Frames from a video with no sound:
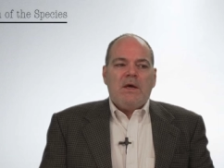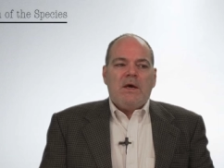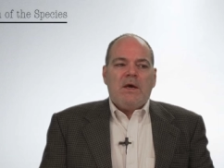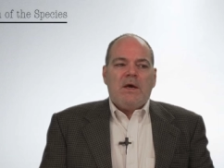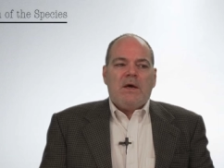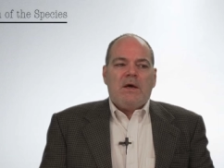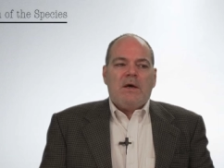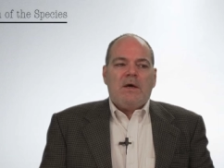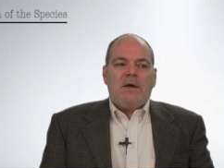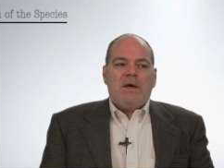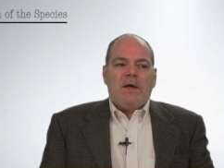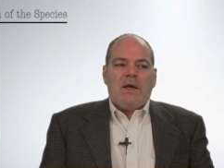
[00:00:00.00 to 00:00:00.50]

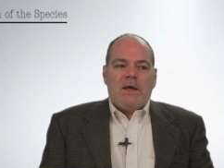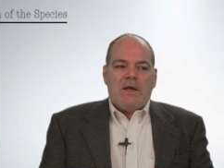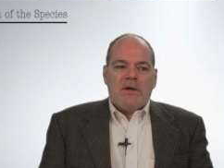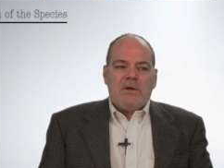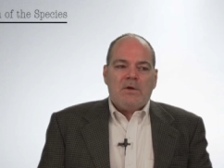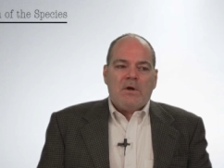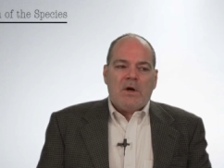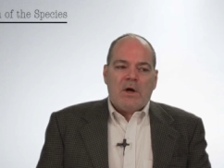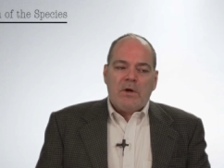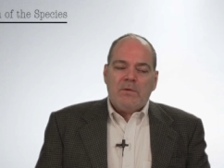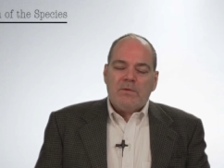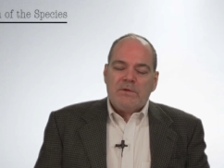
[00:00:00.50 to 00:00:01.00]
uh, and
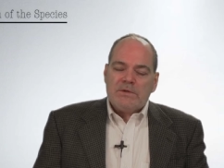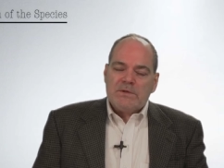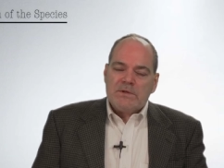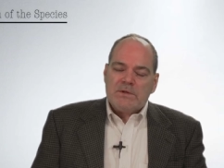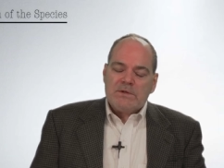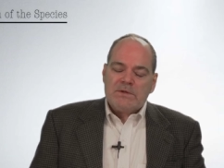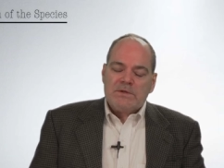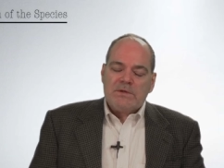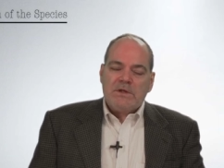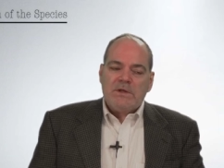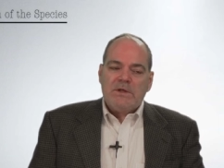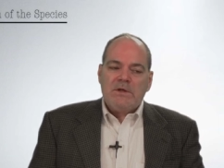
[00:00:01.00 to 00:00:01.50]
Darwin
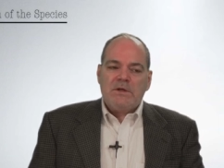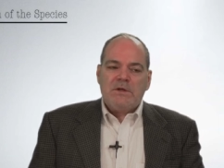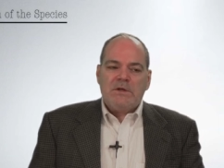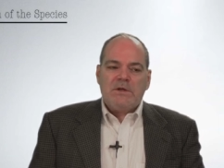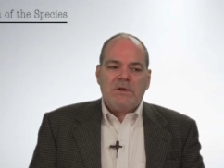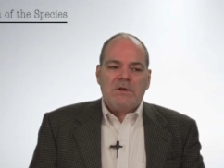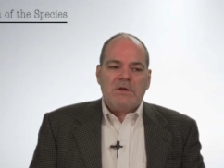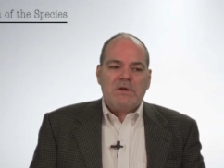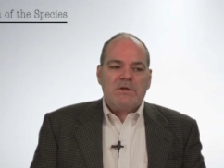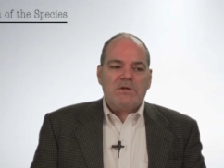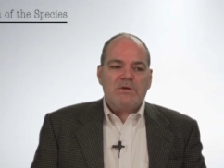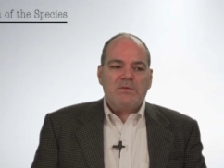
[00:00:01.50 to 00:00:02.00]
succeeded
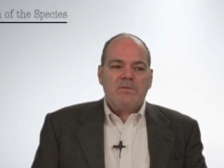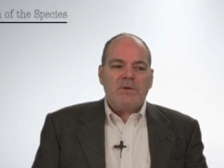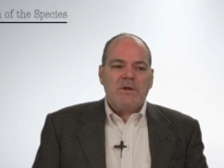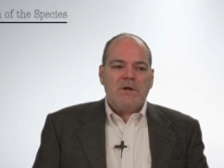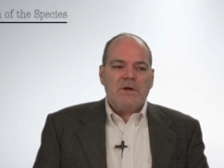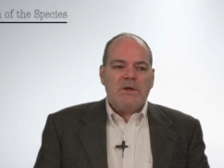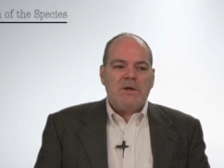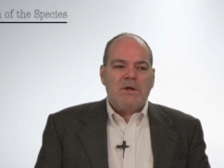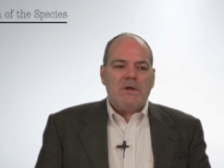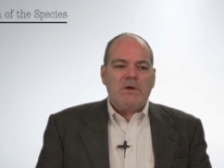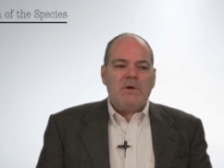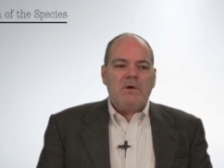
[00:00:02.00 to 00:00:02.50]
in
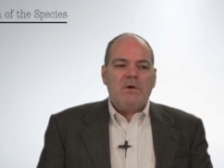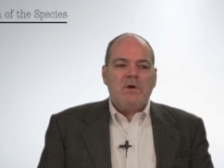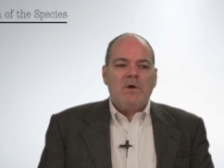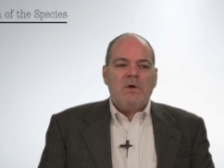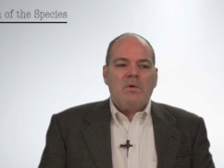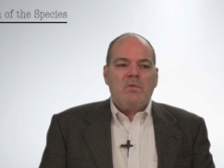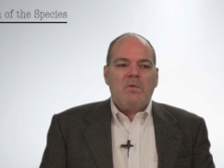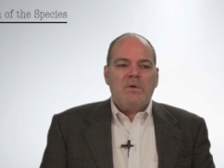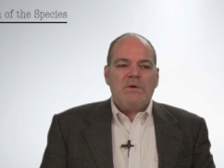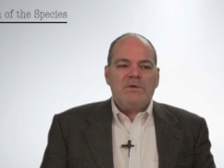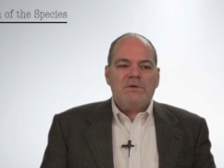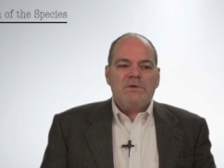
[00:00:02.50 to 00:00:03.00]
explaining,
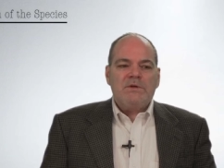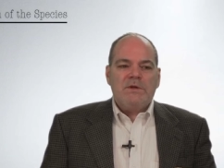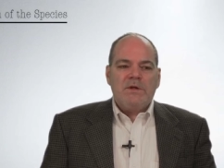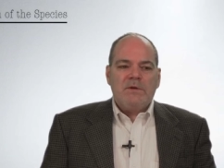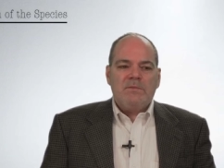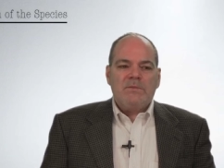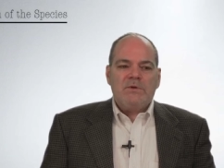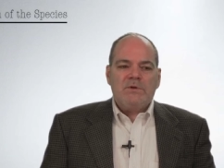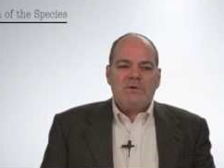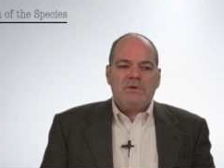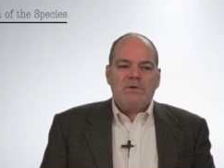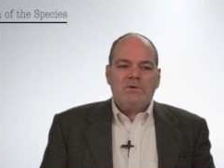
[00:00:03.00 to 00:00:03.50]
was
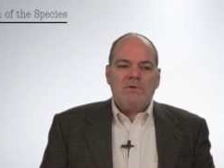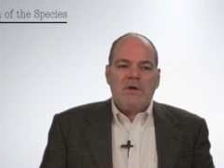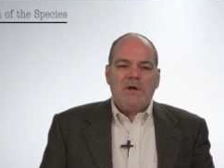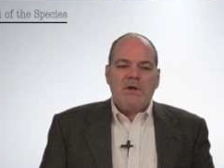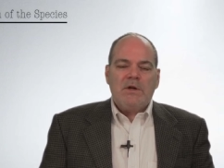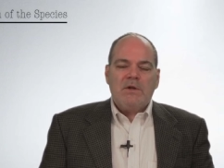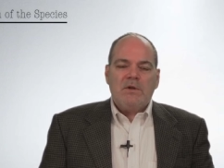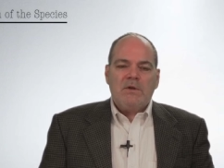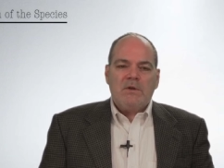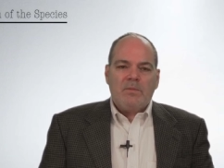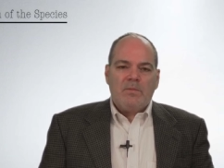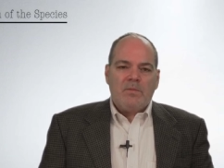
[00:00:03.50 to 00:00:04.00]

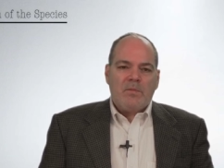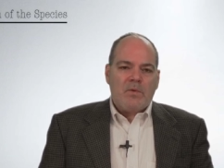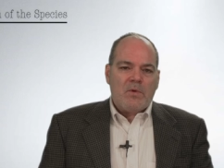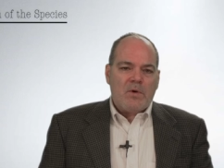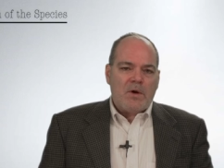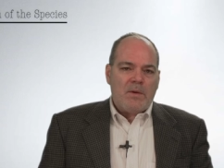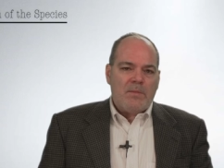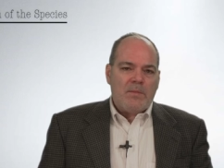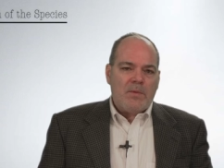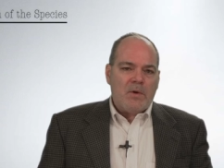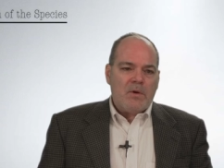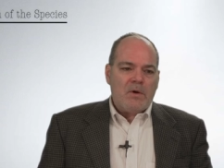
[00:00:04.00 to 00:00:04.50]
demonstrating the
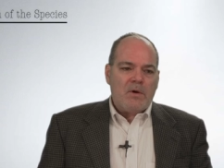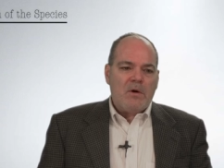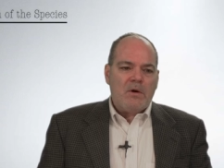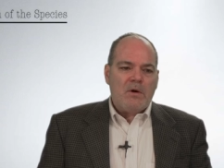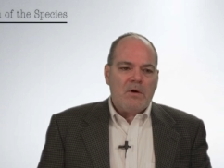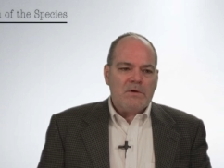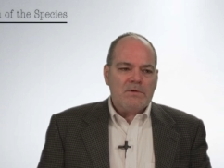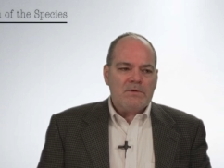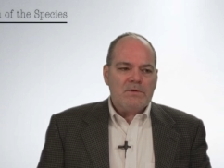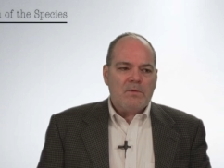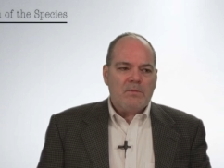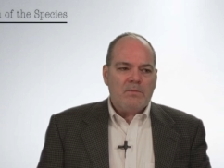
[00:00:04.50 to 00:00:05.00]
proper
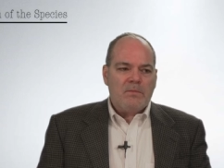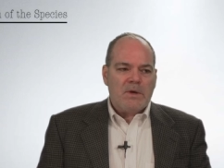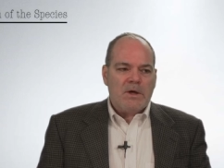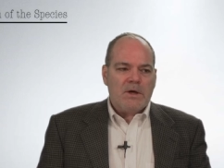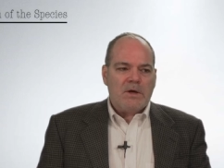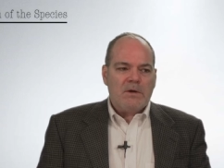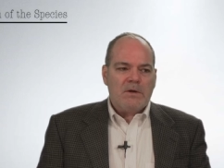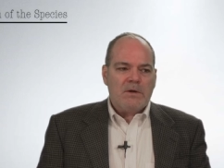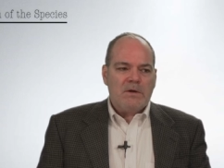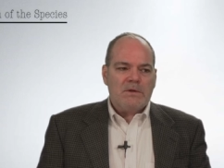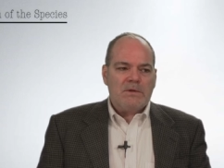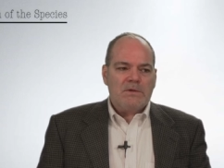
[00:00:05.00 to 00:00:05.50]
causal
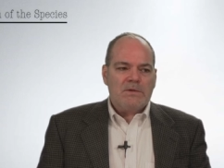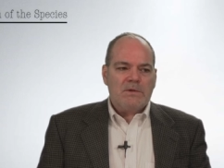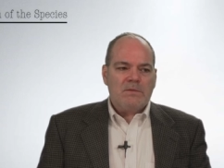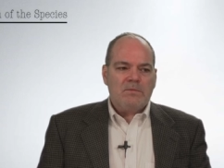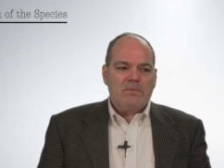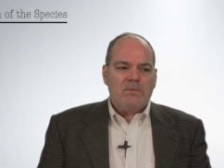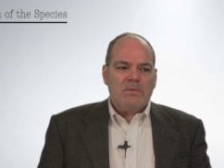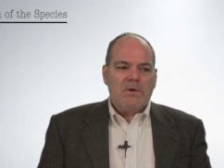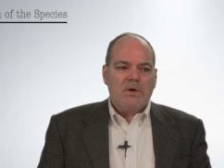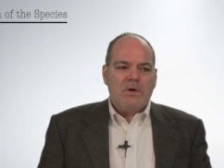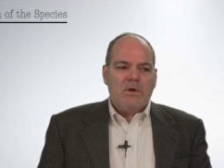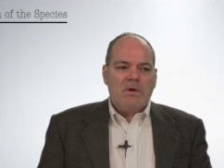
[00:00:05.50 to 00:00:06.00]

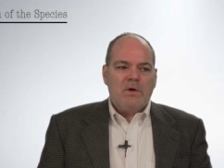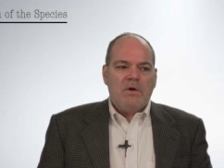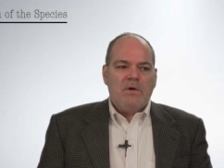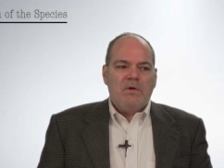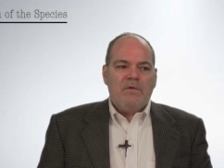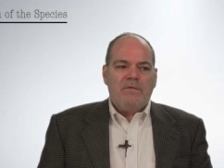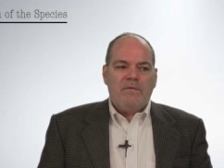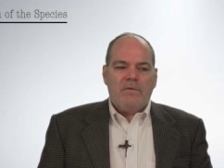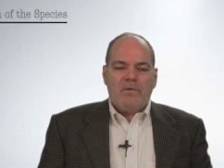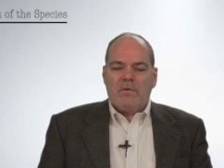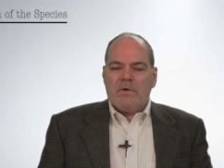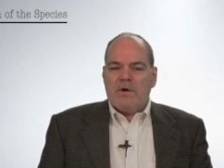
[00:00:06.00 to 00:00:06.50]
mechanism
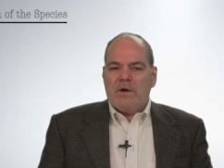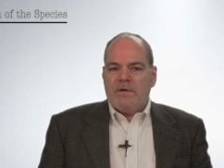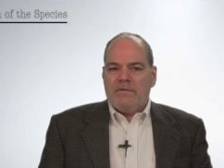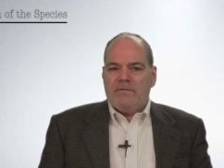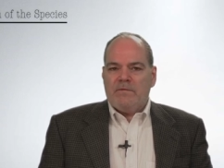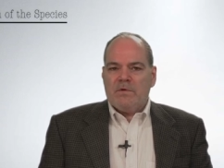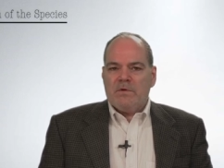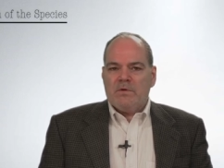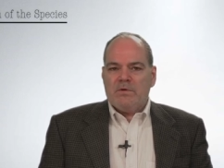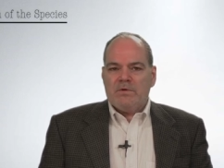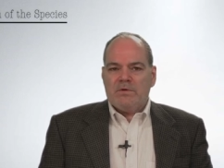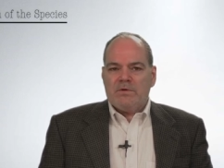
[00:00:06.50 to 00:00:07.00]
for
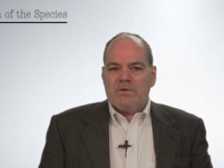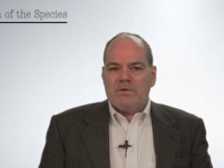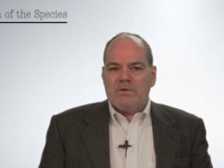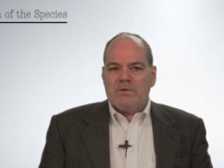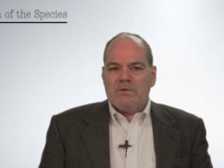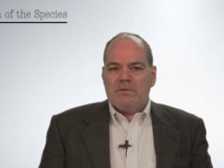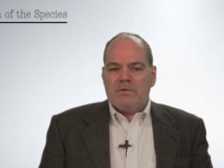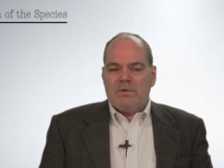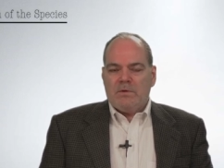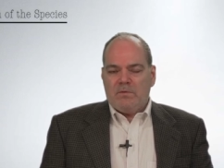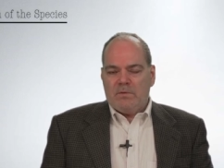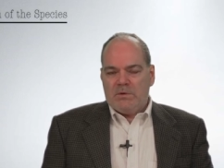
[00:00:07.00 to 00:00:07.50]

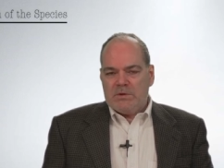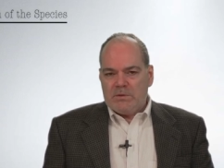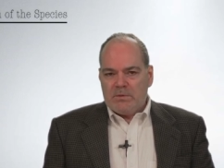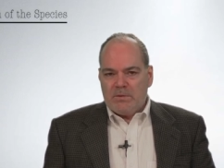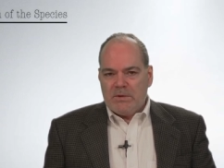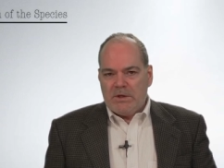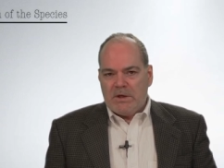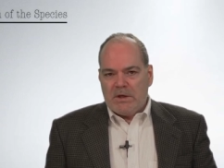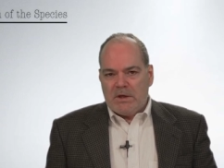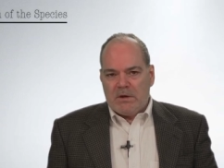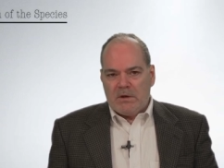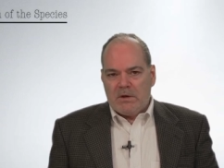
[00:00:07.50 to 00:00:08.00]
evolution, which
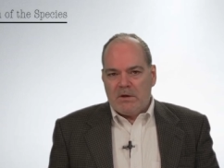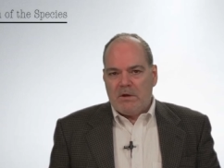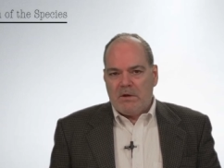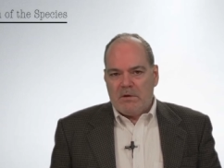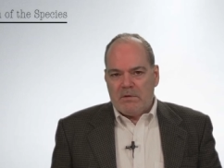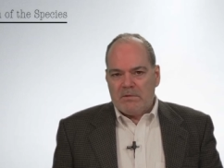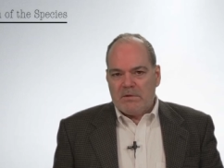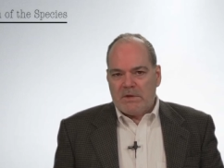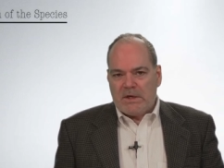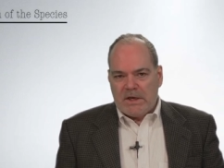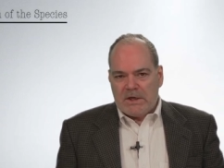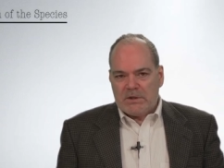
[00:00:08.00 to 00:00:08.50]
we now call
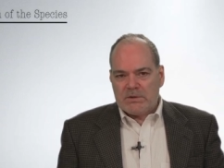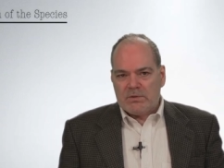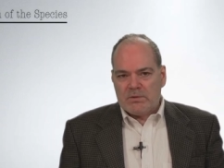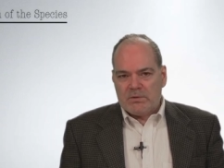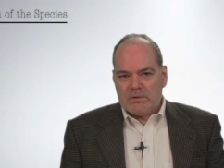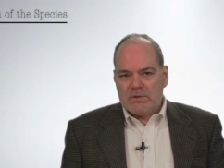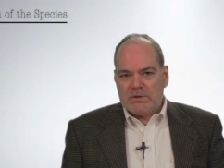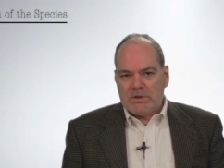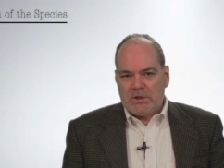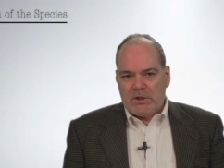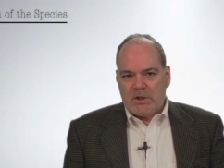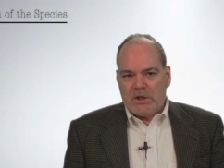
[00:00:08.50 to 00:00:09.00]
natural
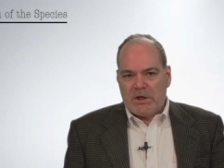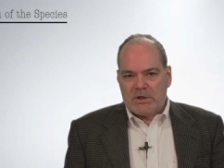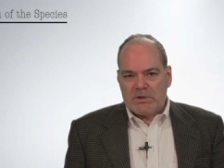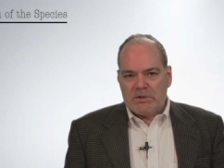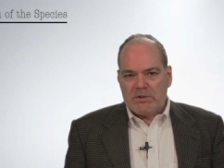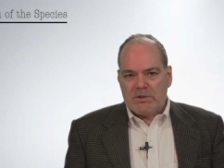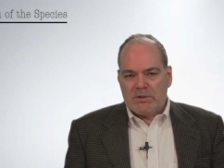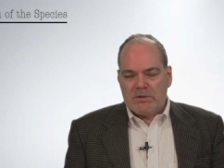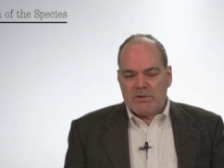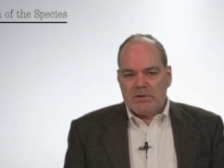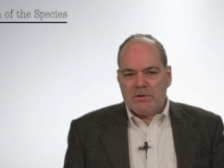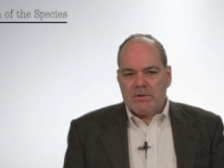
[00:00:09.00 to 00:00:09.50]

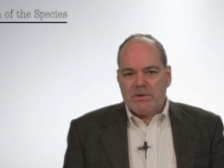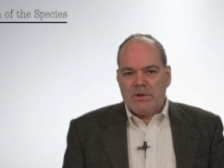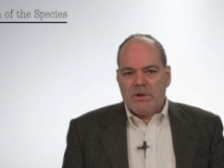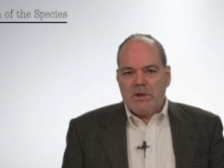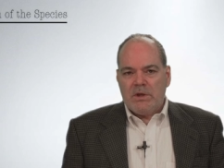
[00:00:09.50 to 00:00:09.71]
selection.